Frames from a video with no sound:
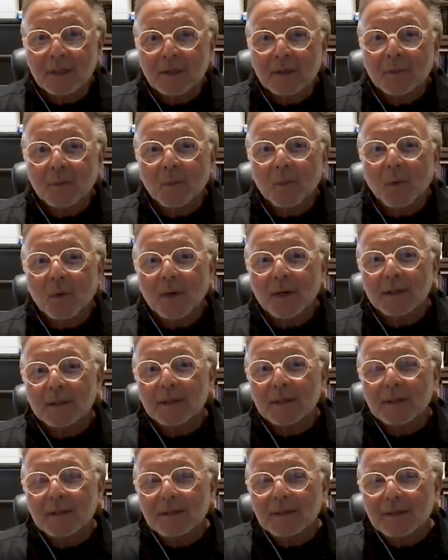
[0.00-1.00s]

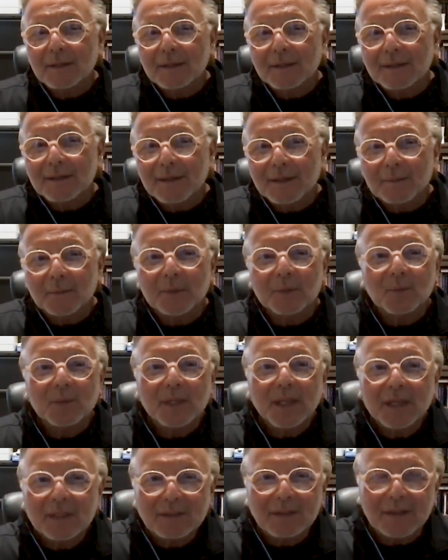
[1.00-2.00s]
We
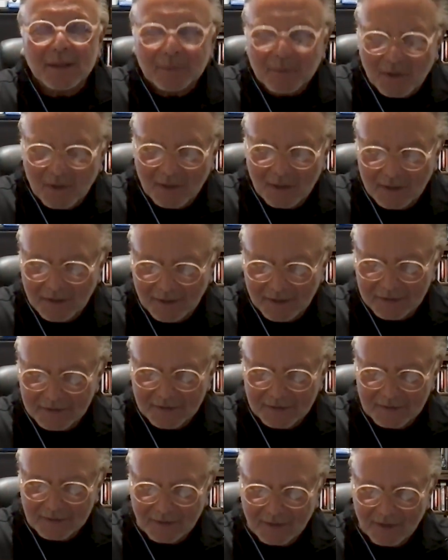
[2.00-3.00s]
ended up calling
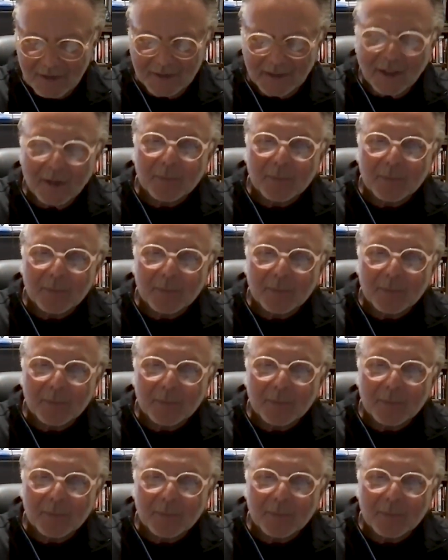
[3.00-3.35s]
our